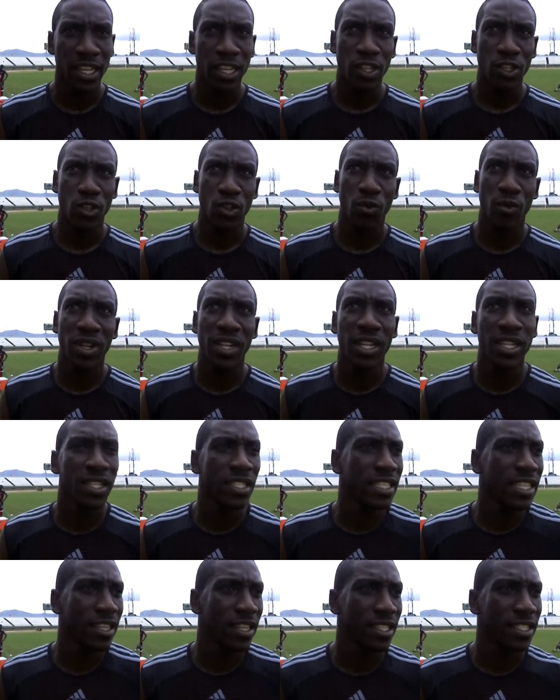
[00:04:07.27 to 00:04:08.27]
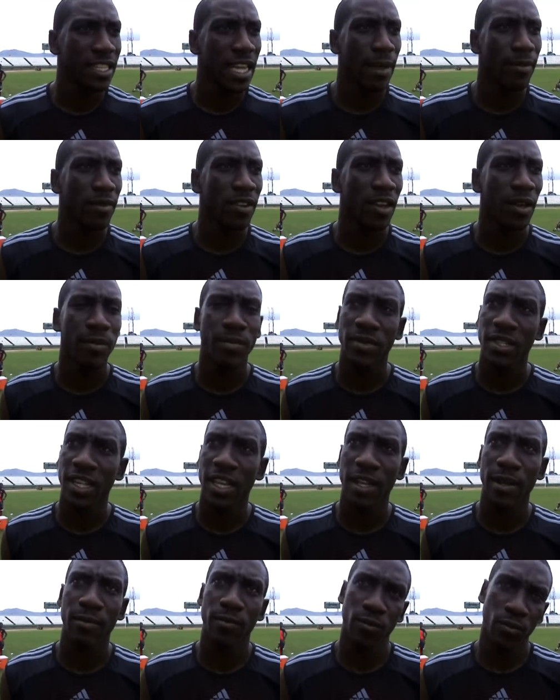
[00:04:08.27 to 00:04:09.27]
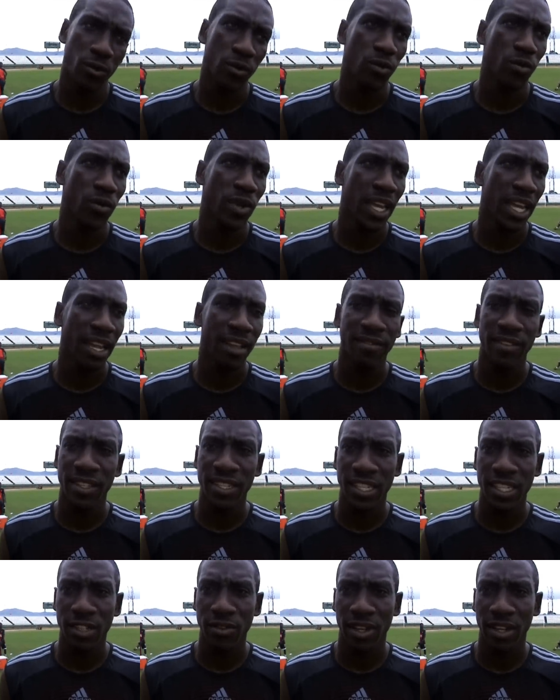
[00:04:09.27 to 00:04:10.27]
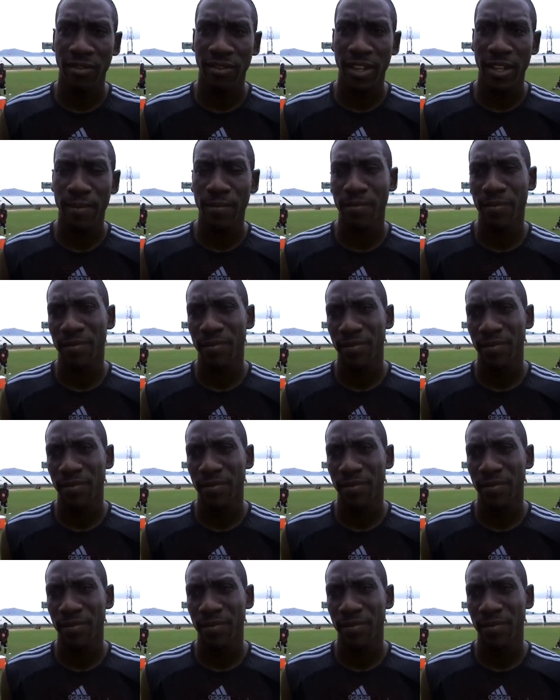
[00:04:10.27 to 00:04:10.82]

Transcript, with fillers: So when time comes, um, we have fitness ready for them.